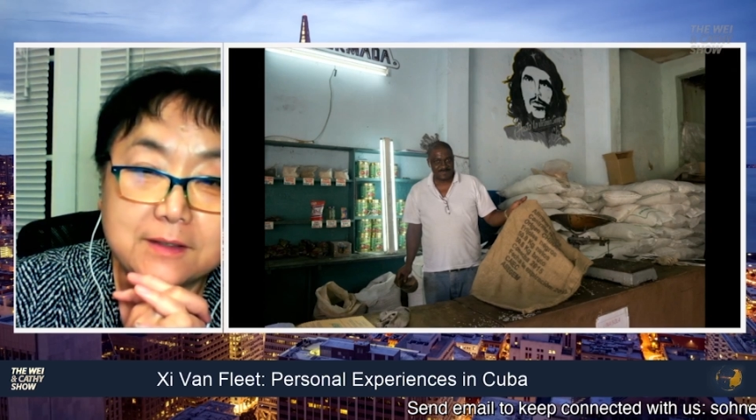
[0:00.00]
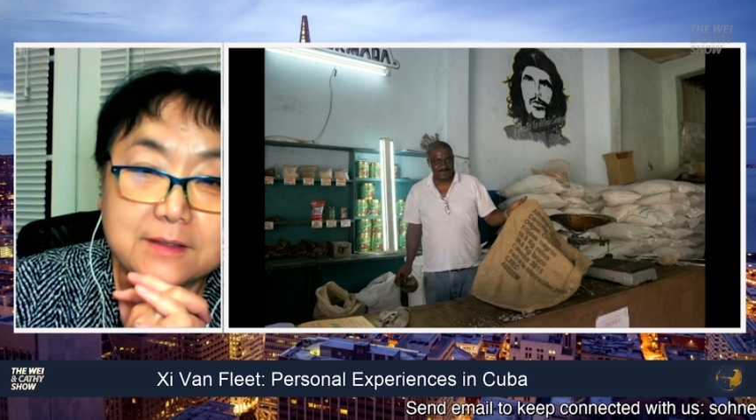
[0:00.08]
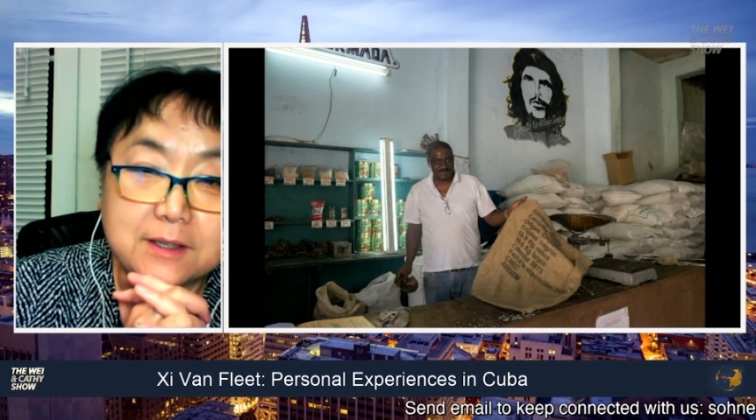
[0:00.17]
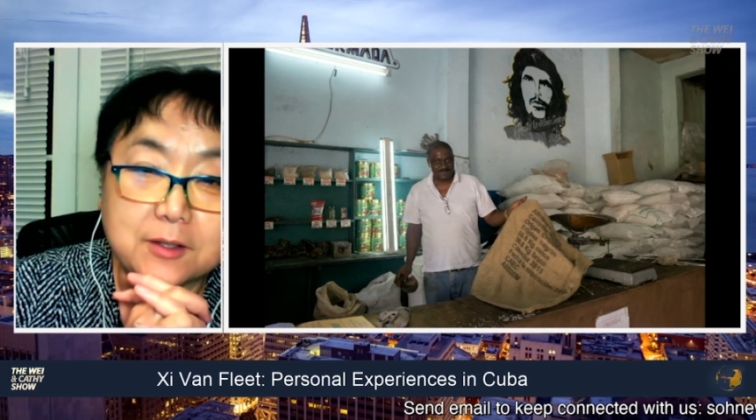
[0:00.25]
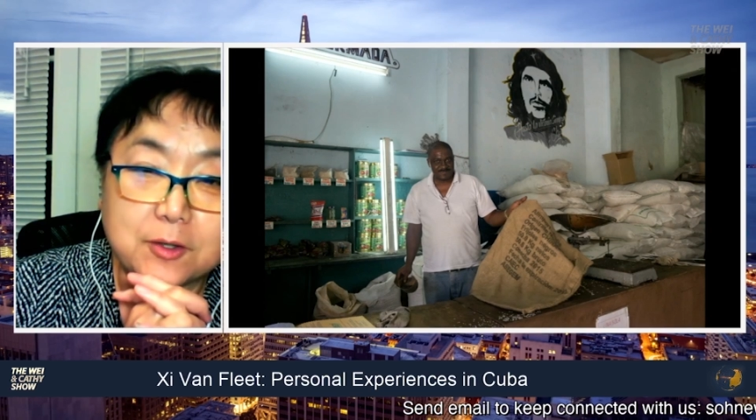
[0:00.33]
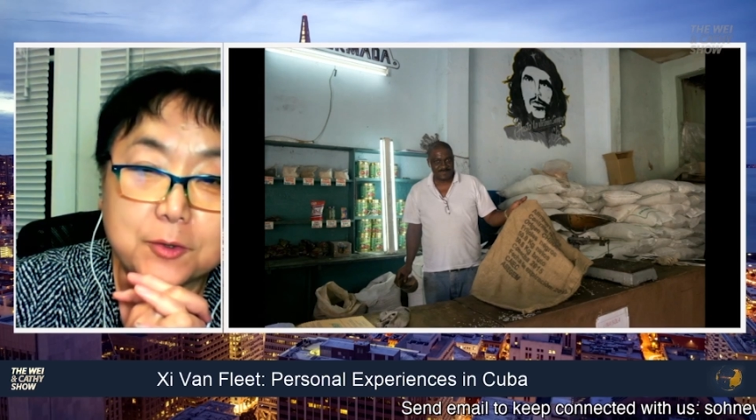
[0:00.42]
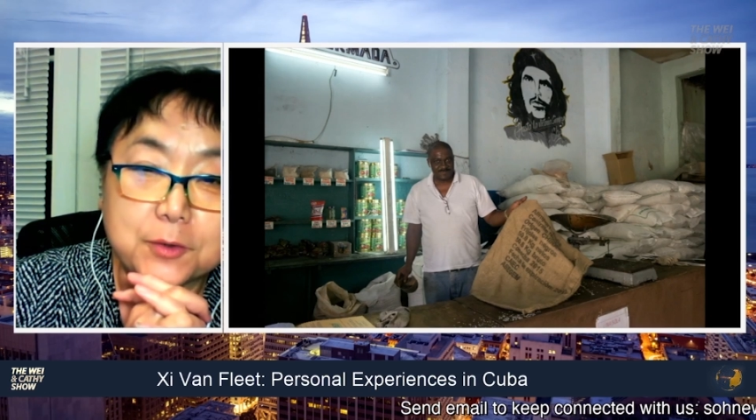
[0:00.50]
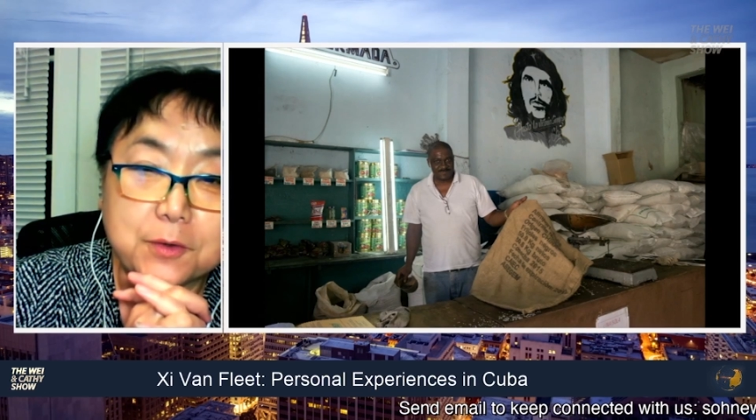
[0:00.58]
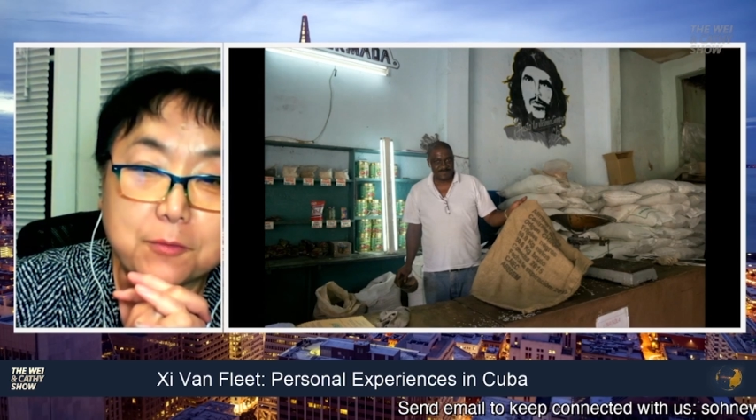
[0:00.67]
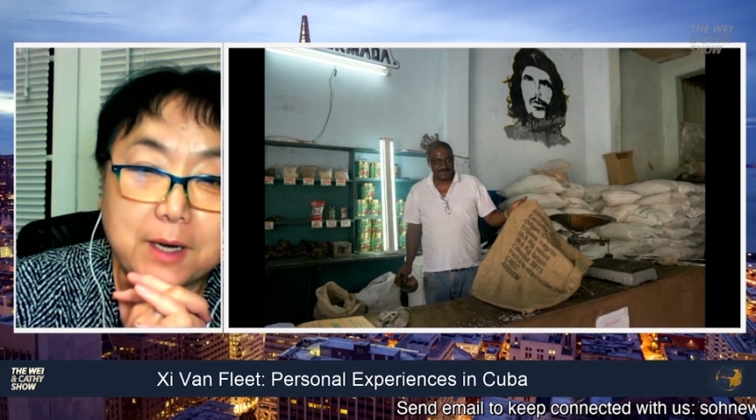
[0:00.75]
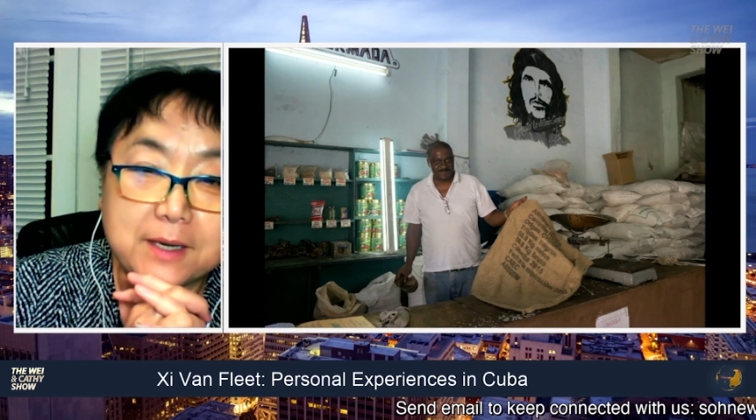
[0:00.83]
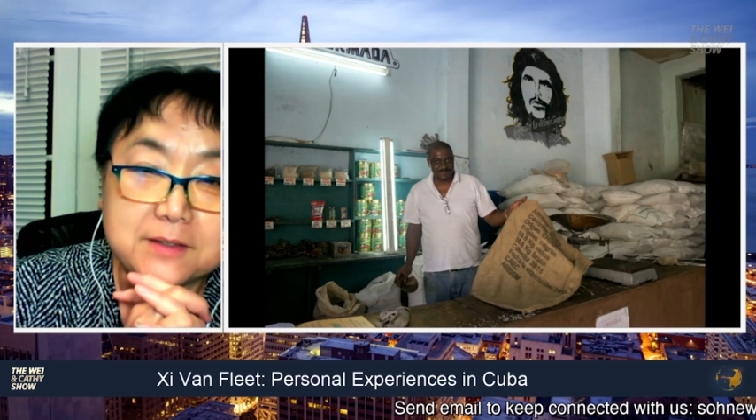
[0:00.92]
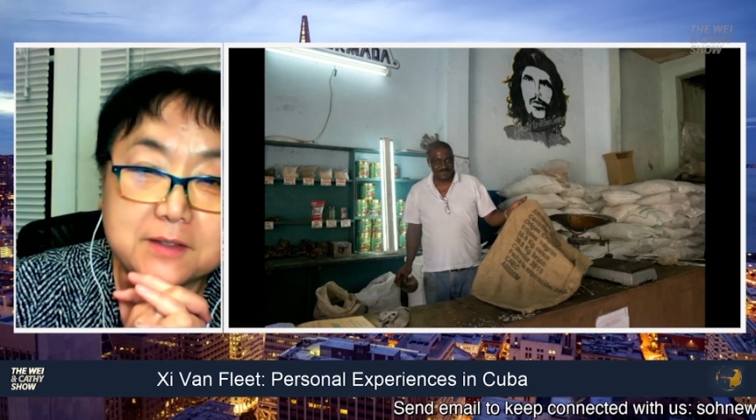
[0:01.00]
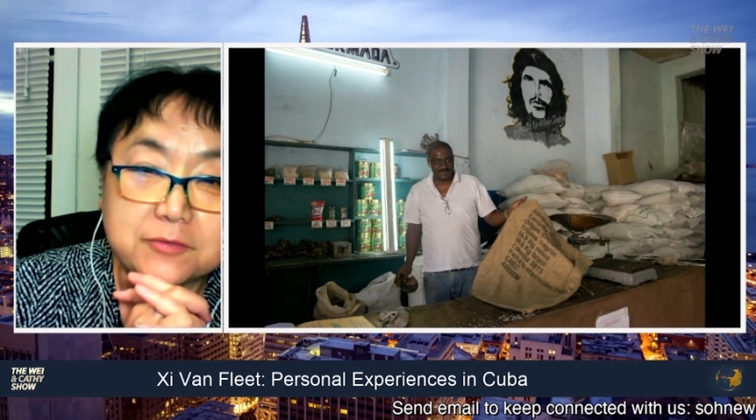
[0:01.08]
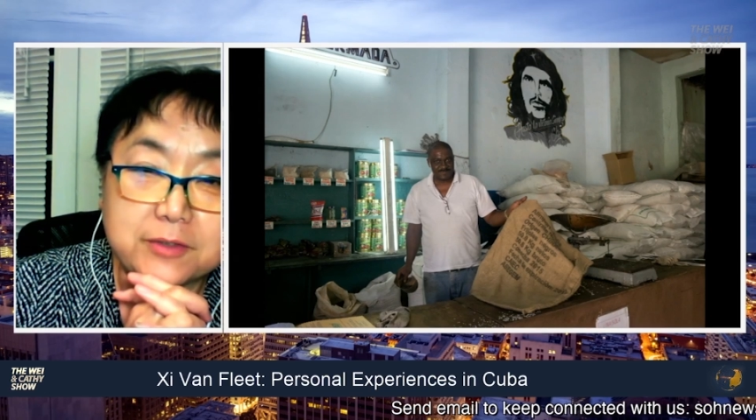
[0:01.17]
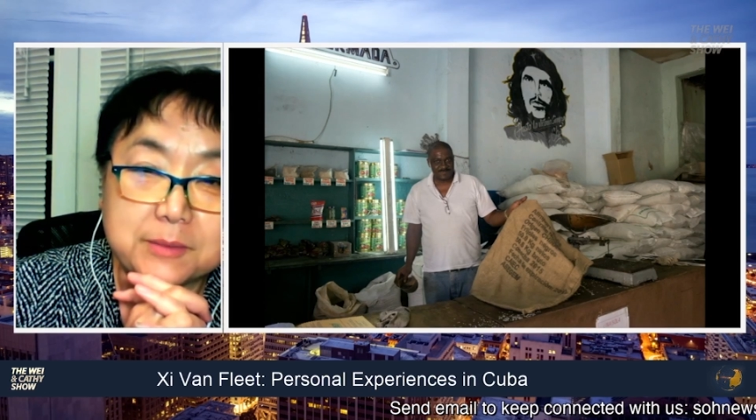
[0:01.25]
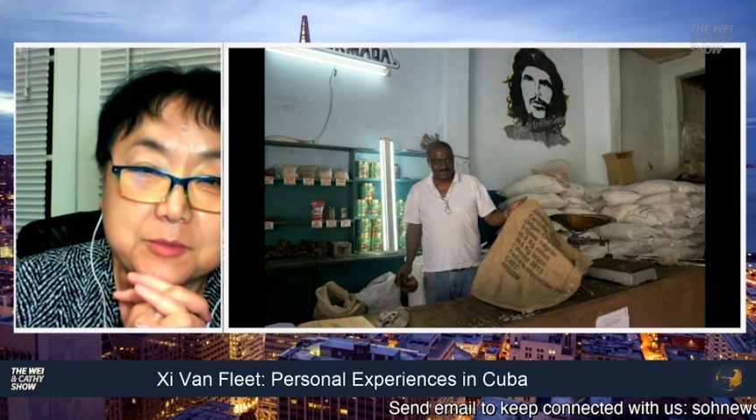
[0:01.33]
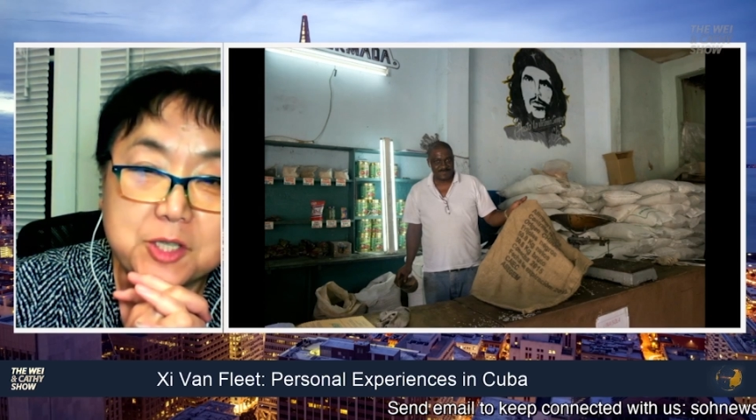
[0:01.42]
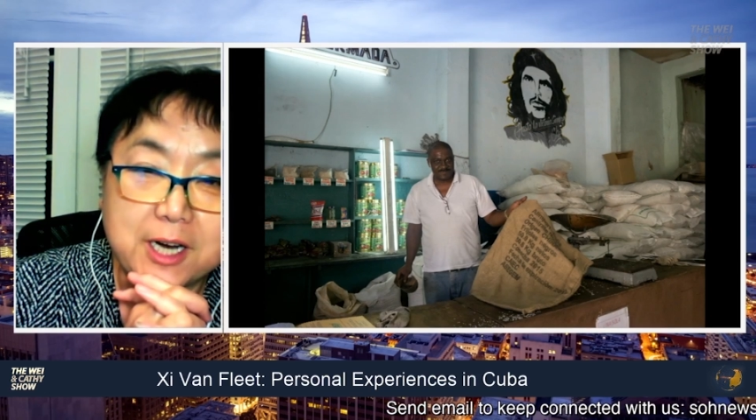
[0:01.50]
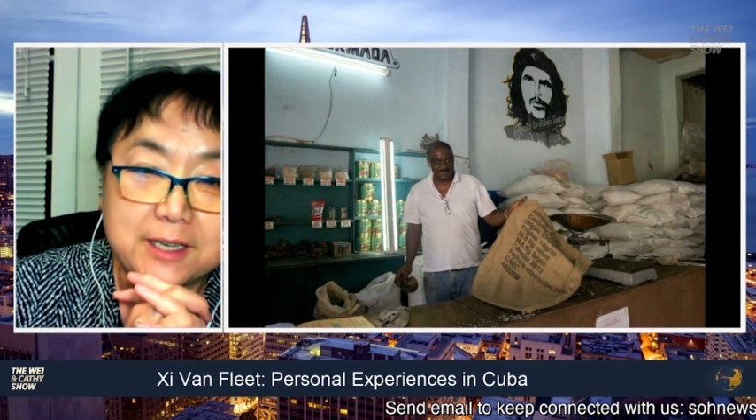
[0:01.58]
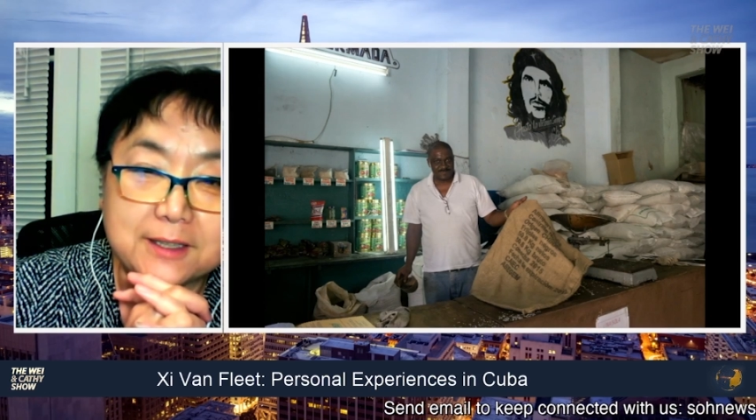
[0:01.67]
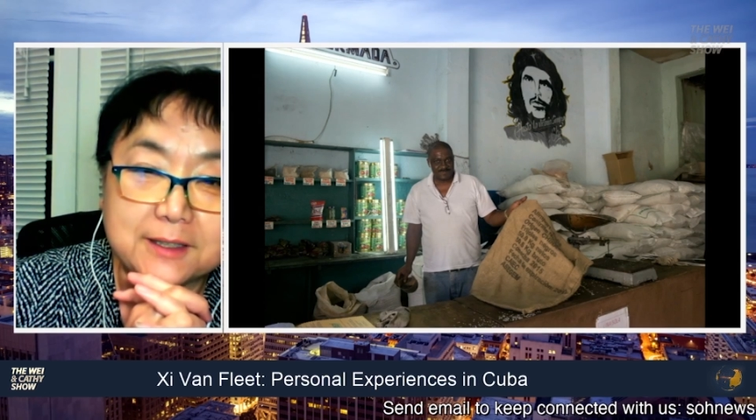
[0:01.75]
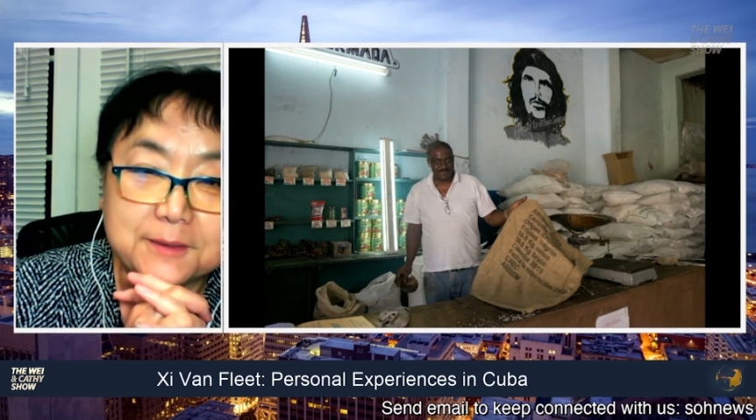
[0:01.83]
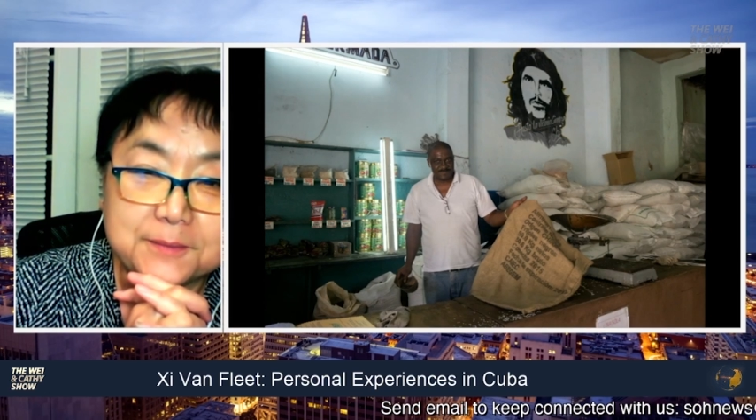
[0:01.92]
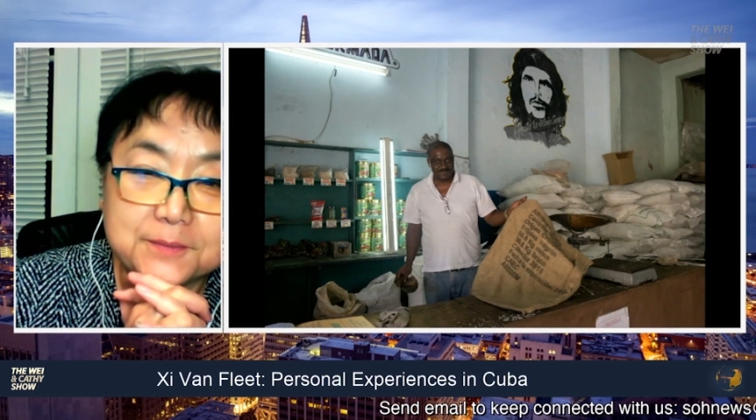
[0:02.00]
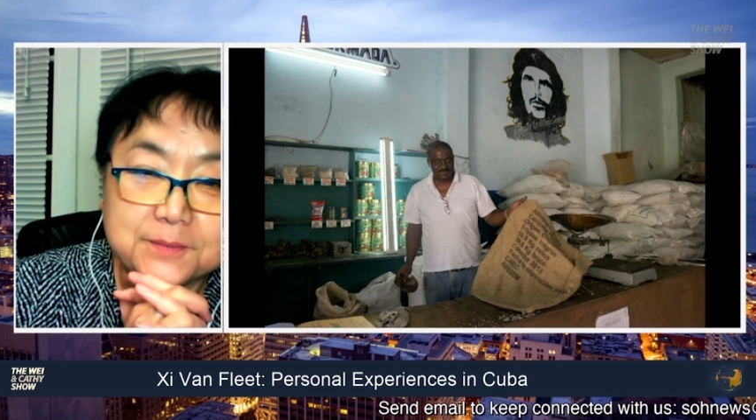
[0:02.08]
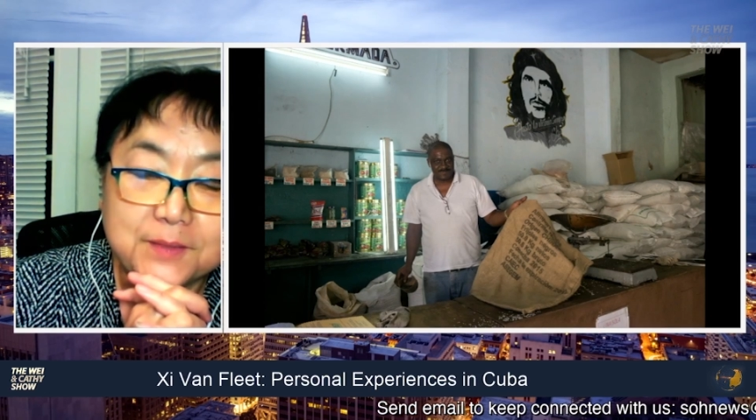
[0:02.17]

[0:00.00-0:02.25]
He said, all the rice is from China.